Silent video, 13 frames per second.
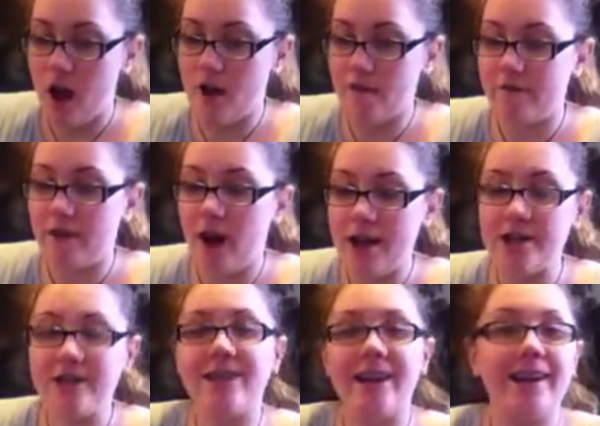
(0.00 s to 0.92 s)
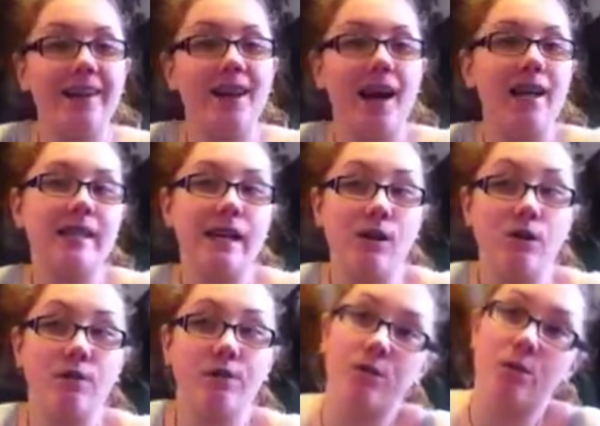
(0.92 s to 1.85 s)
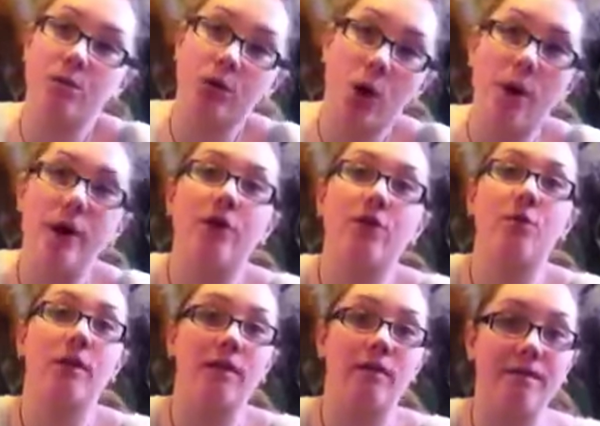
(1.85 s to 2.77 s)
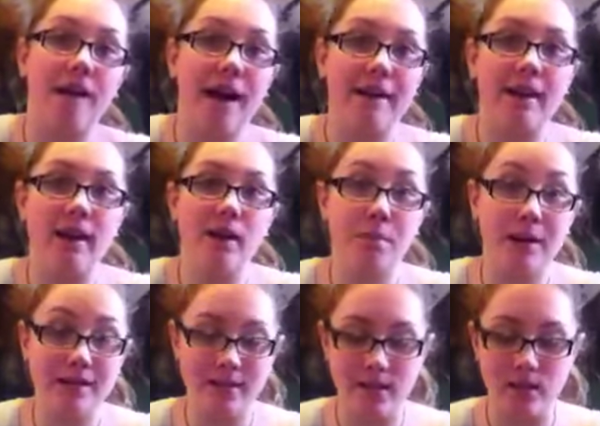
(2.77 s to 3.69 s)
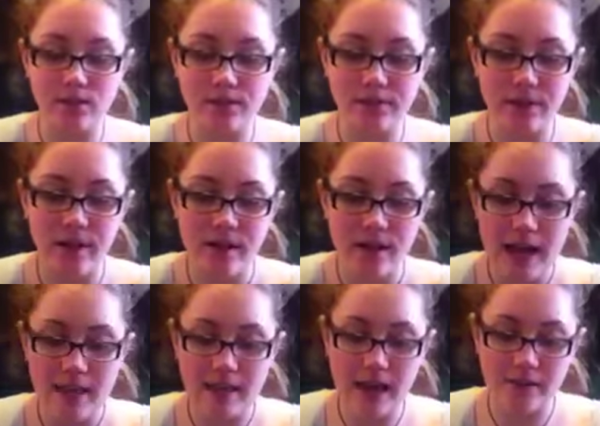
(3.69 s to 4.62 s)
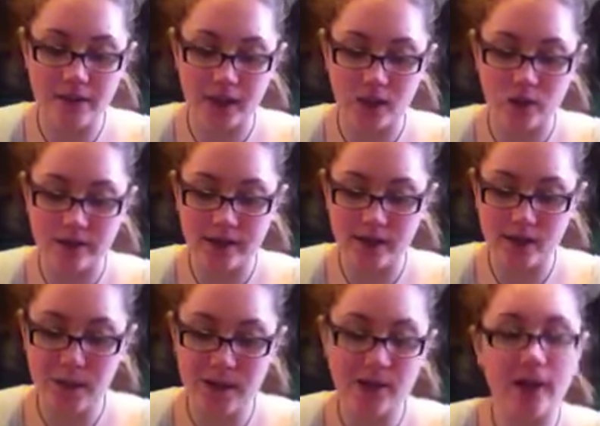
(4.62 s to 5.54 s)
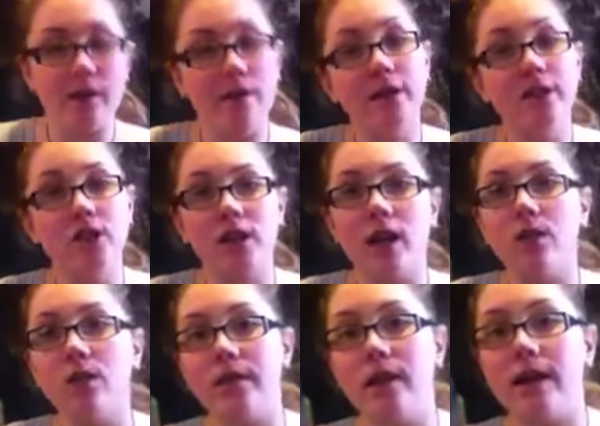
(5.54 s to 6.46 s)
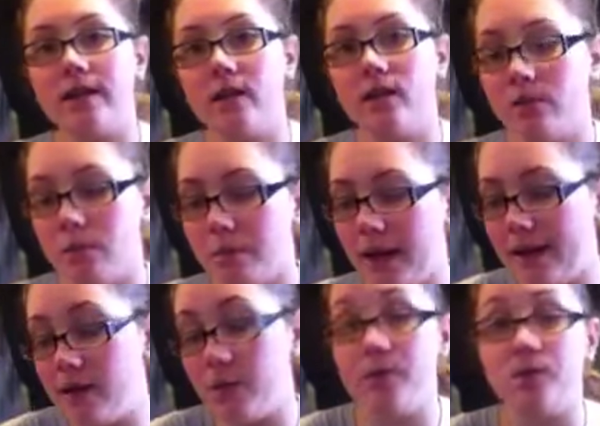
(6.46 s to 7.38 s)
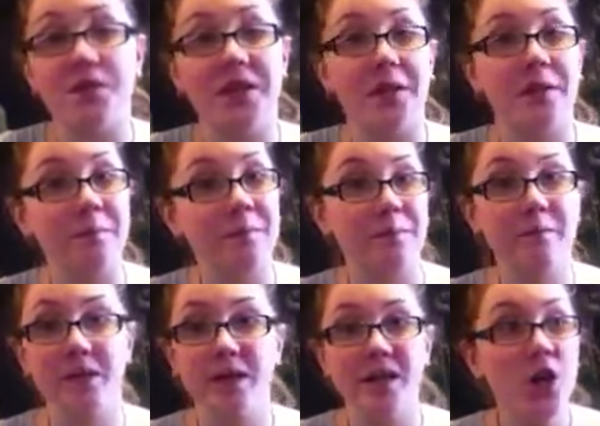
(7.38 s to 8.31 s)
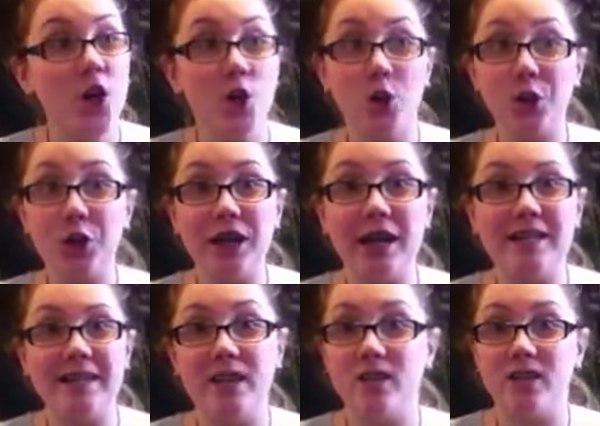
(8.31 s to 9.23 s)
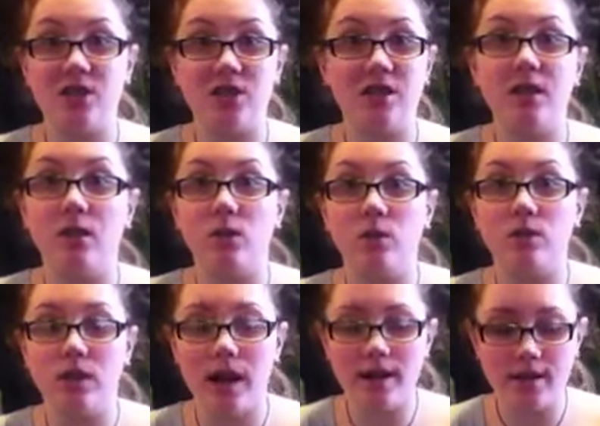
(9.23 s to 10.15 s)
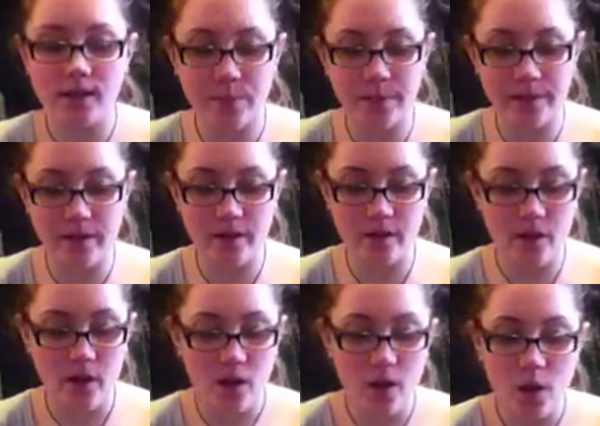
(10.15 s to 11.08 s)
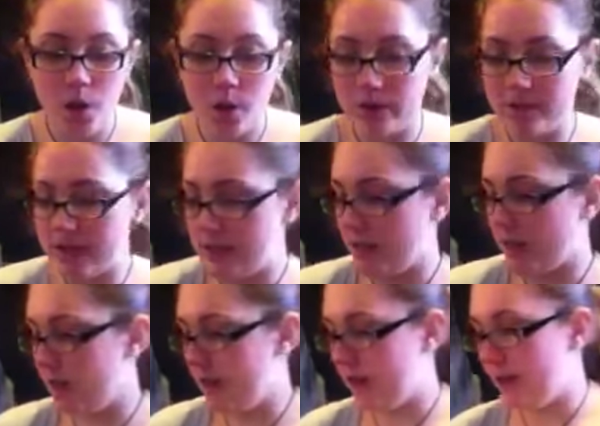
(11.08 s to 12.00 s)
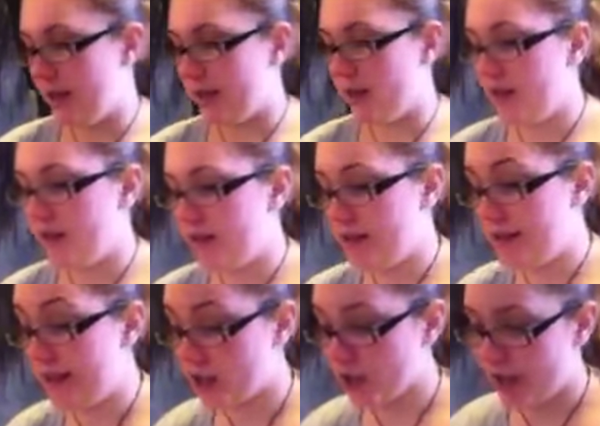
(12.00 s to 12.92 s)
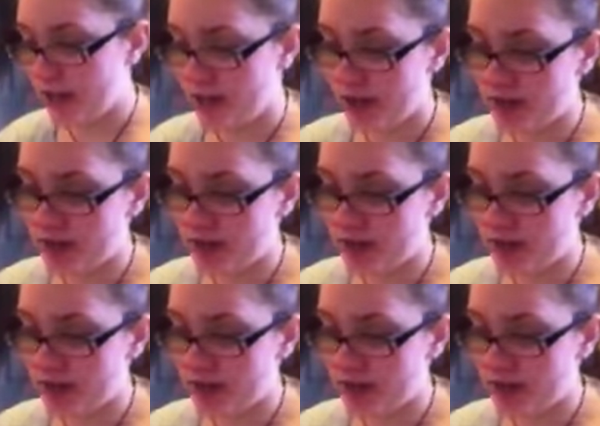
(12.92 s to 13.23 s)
I just like the idea of going through it and finding it myself than having a contents page. Like, originally I thought the idea of a binder was really not a good idea because it just didn't look nice, but once I decorated